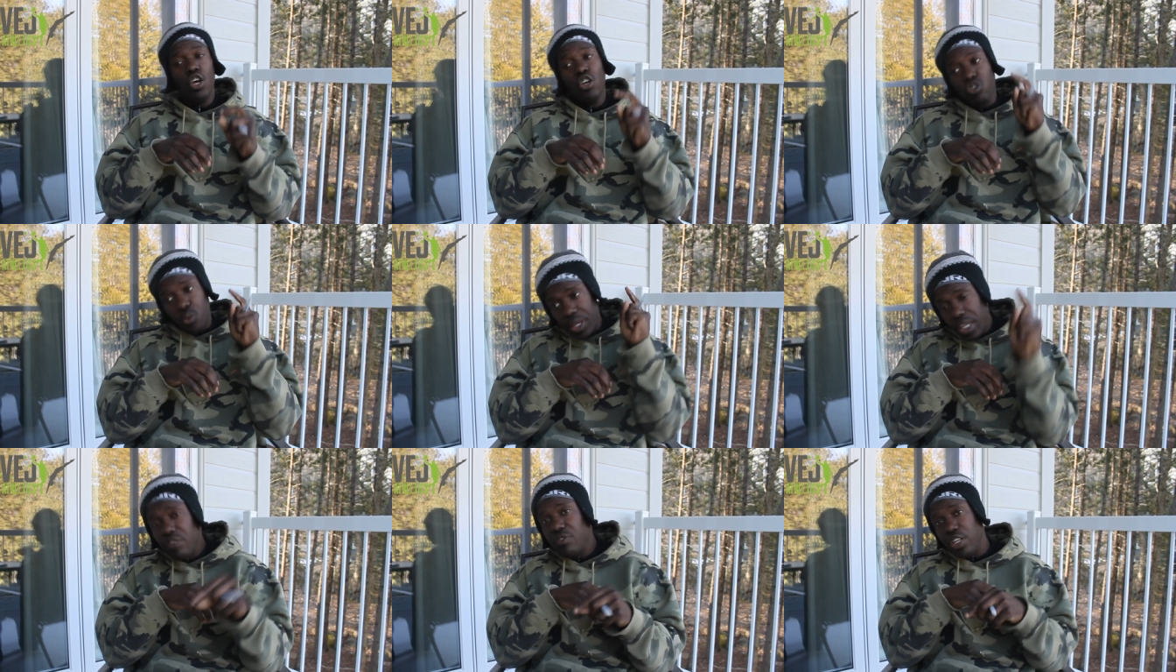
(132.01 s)
So
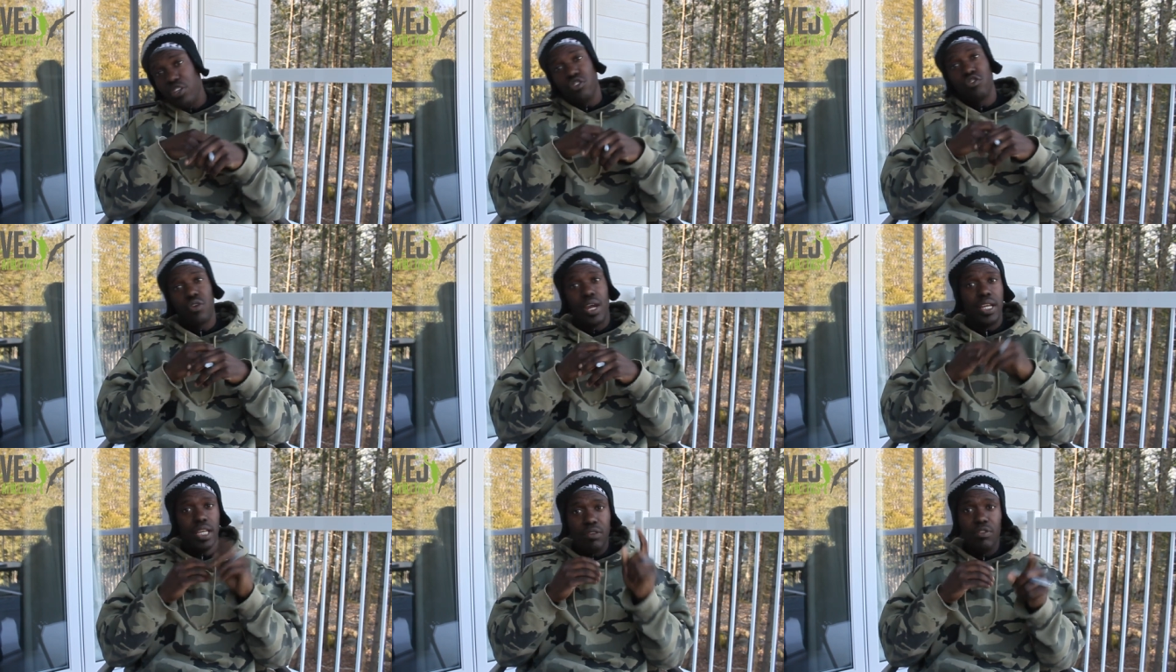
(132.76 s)
even in your
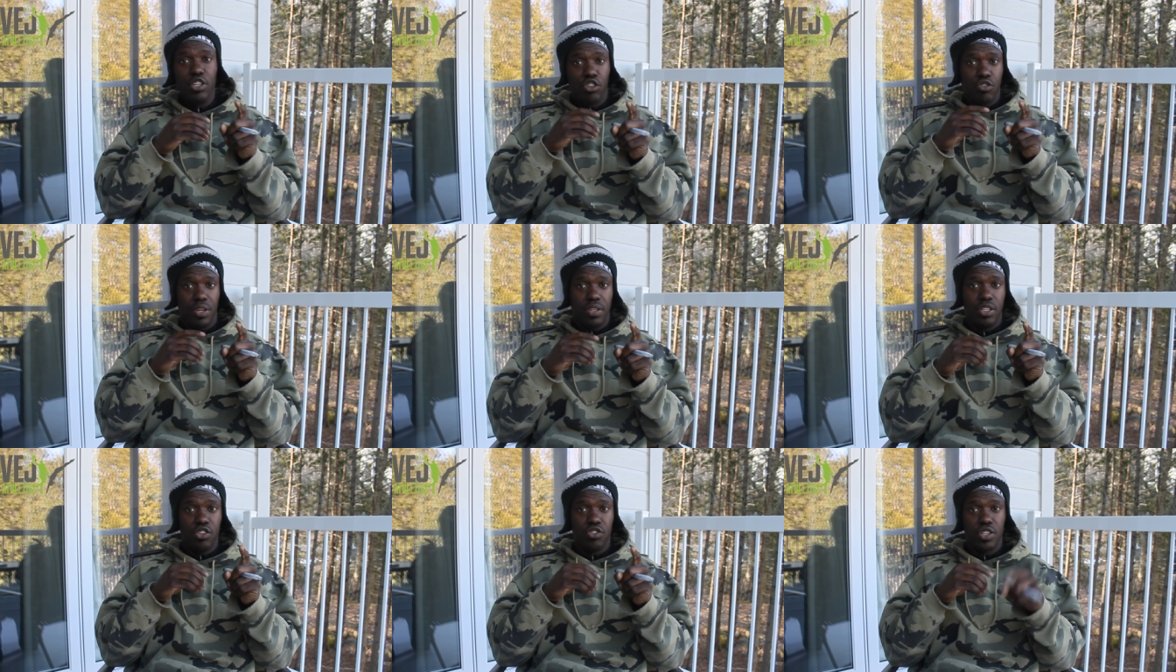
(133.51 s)
training, even in your strength
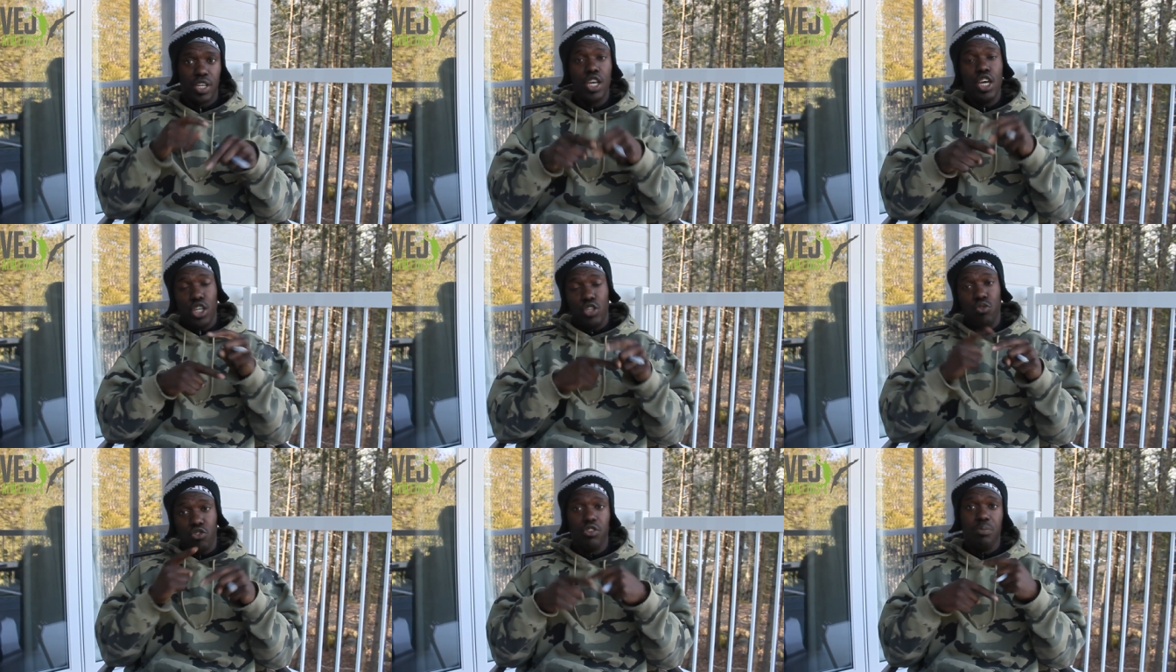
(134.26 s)
conditioning,
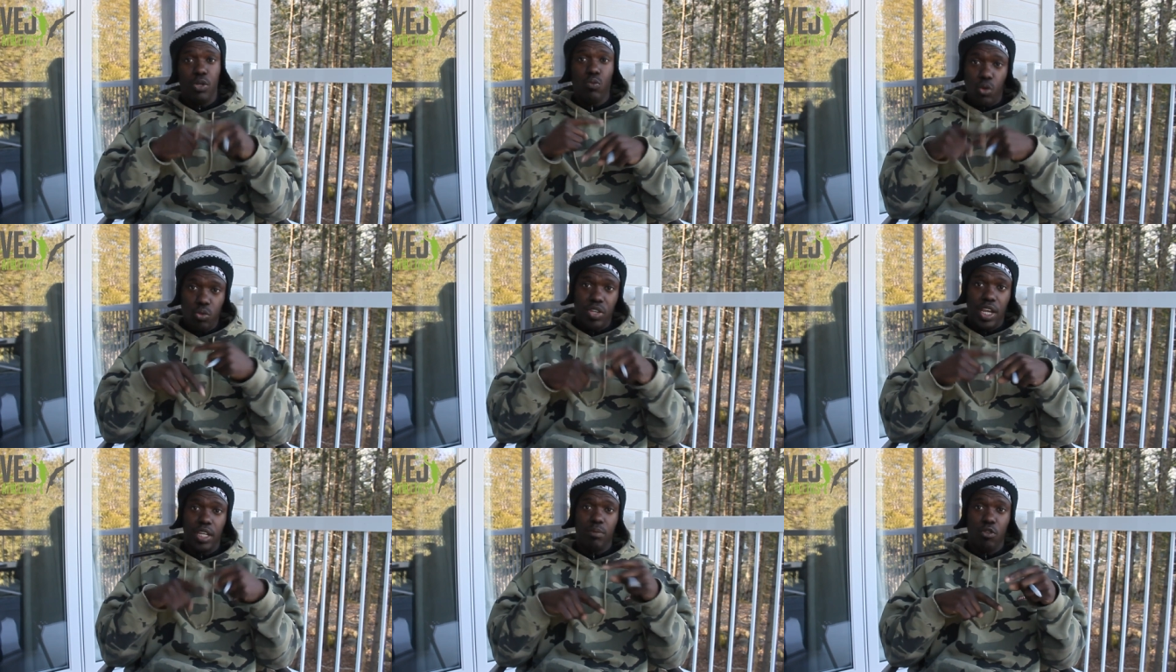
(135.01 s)
you should be
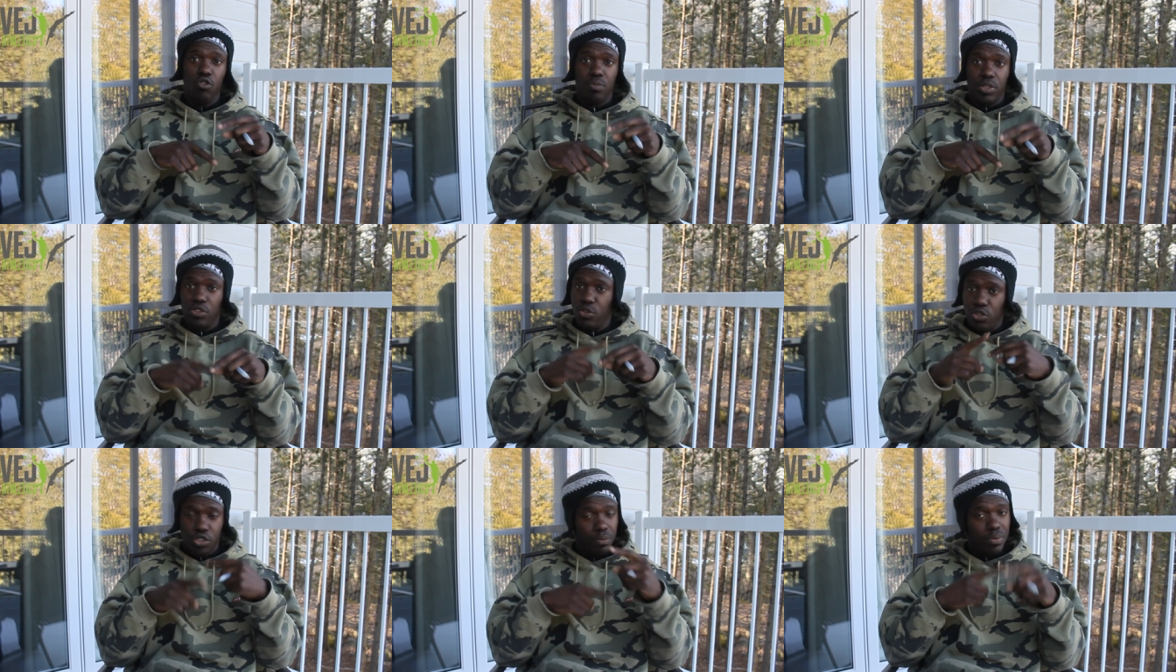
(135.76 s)
rotating movements. You
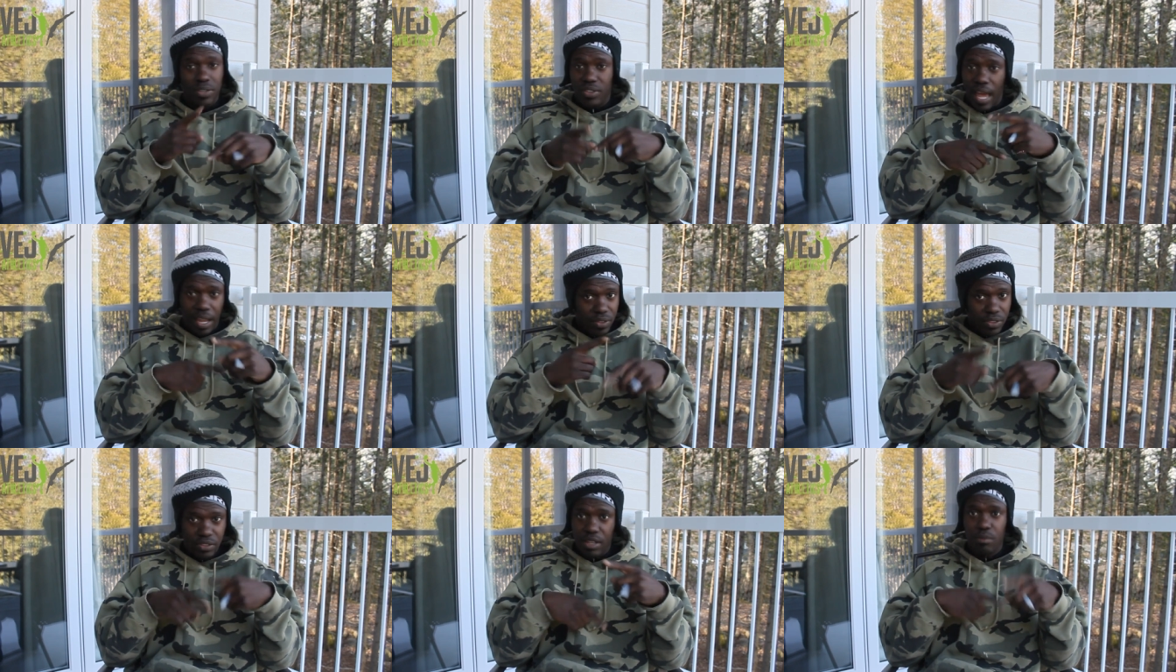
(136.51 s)
shouldn't be attacking
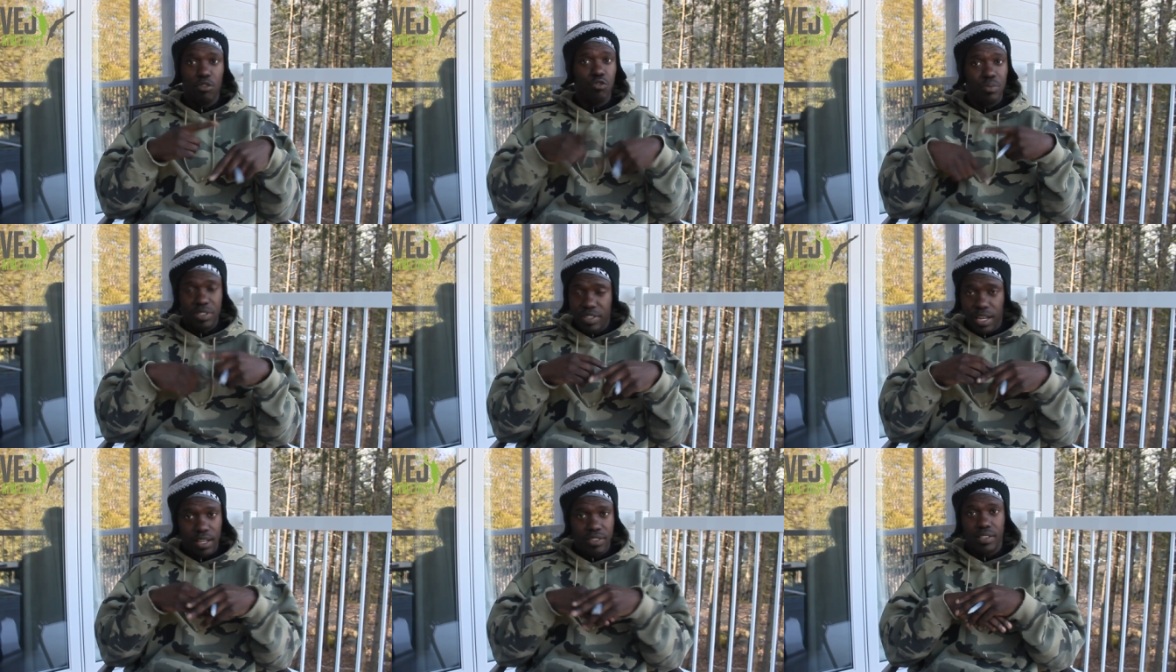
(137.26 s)
the same movements
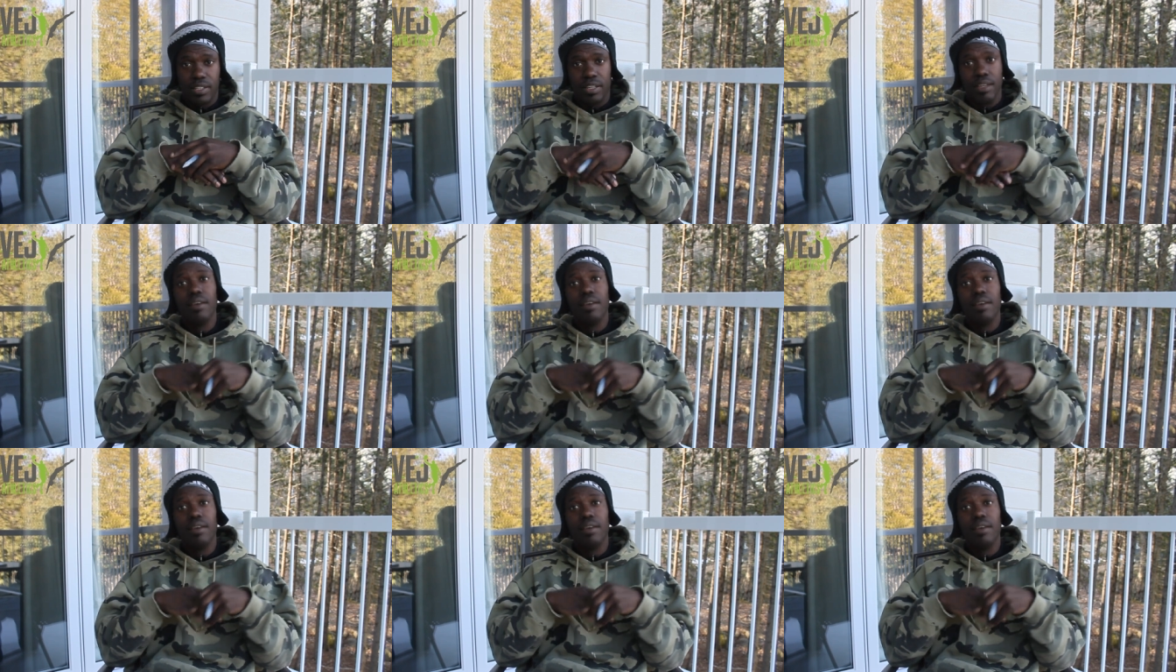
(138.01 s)
constantly.